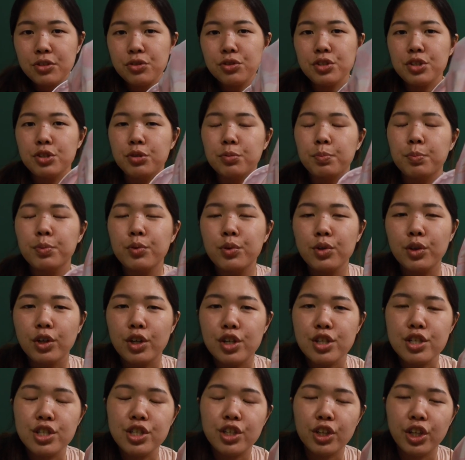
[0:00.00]
So it's to put
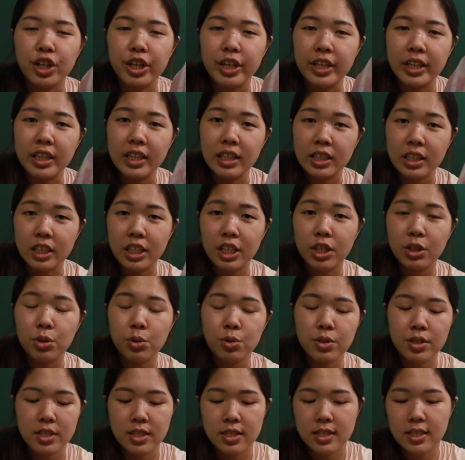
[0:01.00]
your salt and dirty
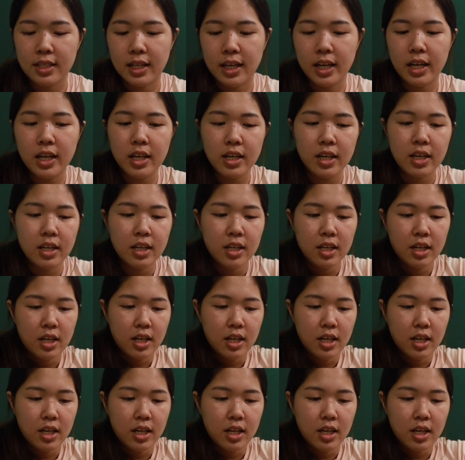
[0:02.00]
clothes inside.